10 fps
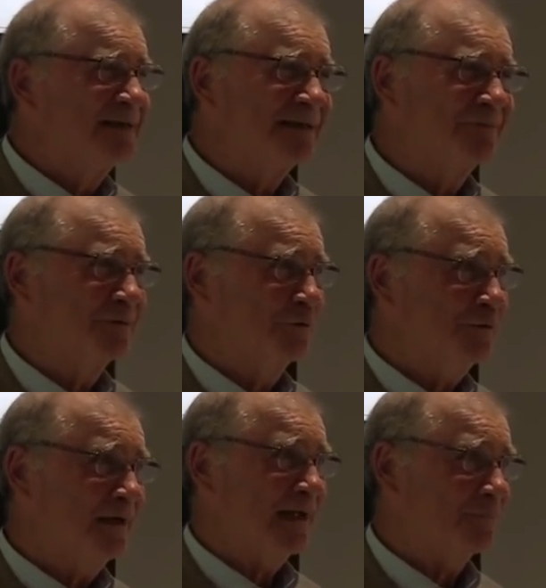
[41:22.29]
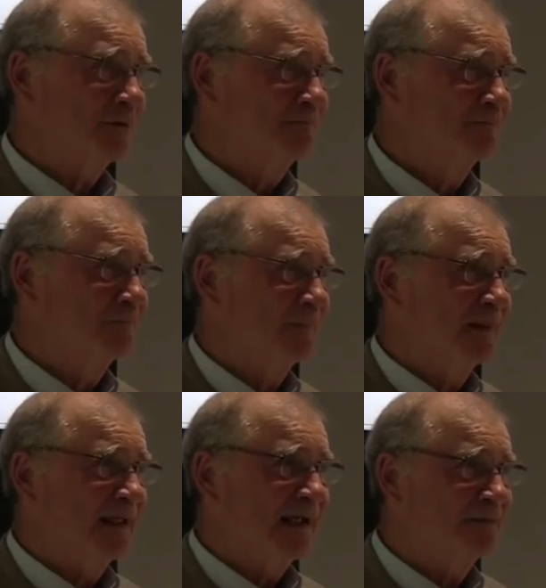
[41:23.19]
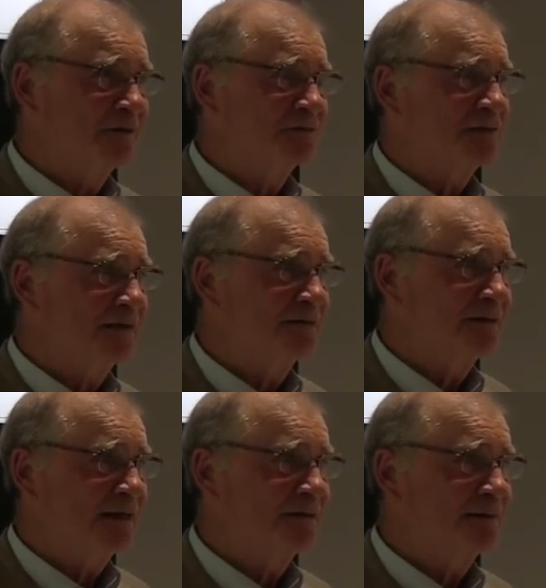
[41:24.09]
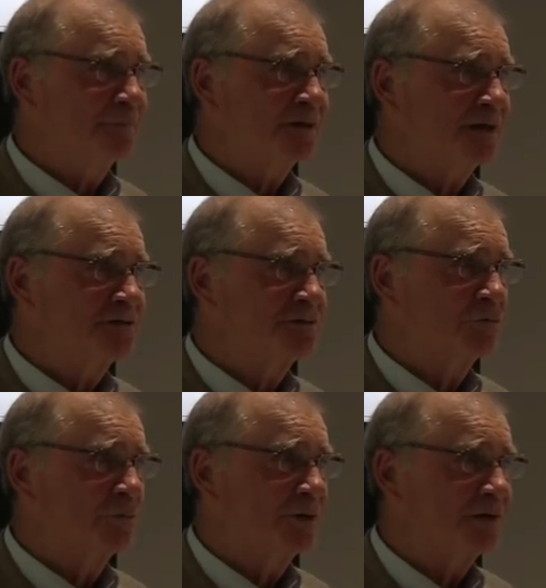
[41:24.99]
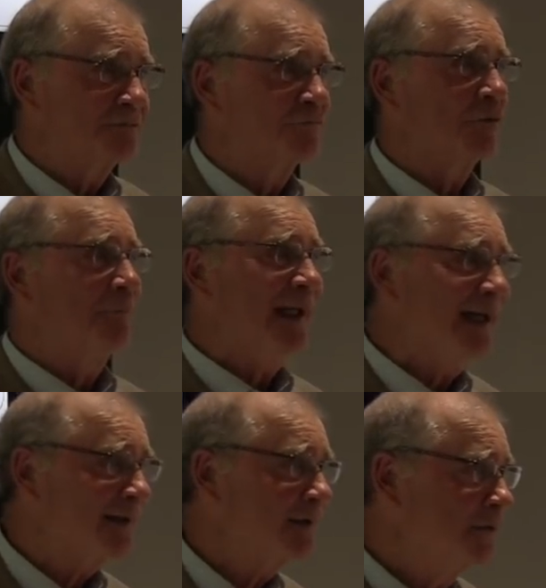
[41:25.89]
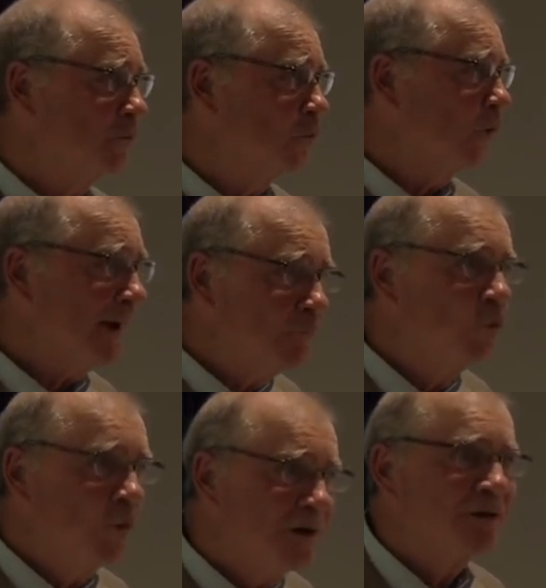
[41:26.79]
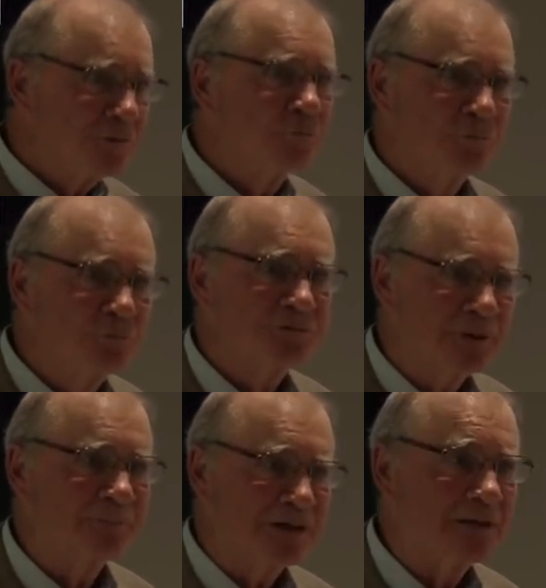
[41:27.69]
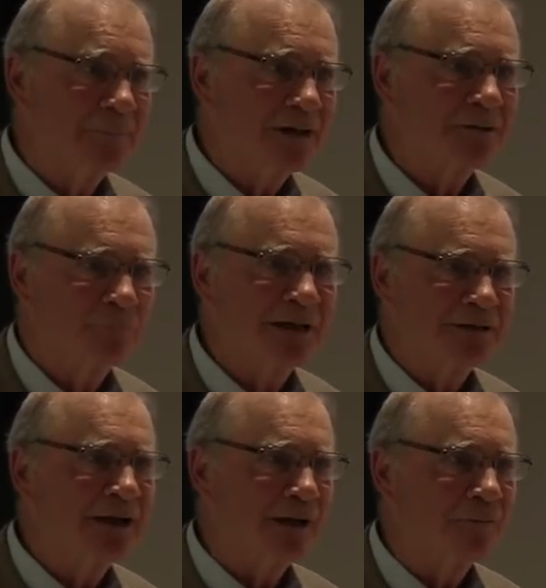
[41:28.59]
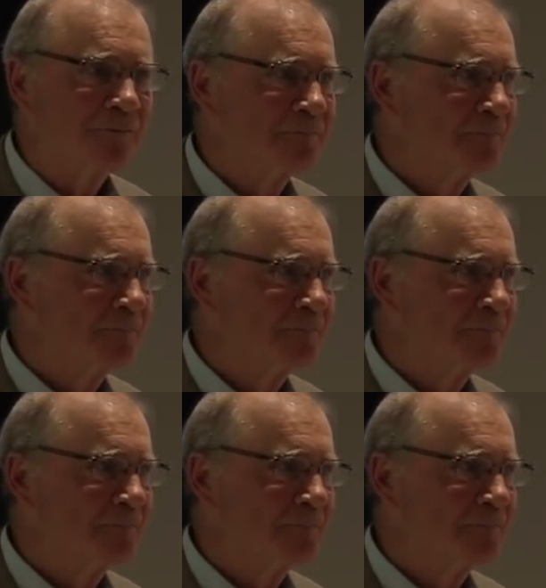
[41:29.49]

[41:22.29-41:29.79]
If it could happen, and the, and, the, and the implications would be dramatic, why wouldn't you do something about it right now?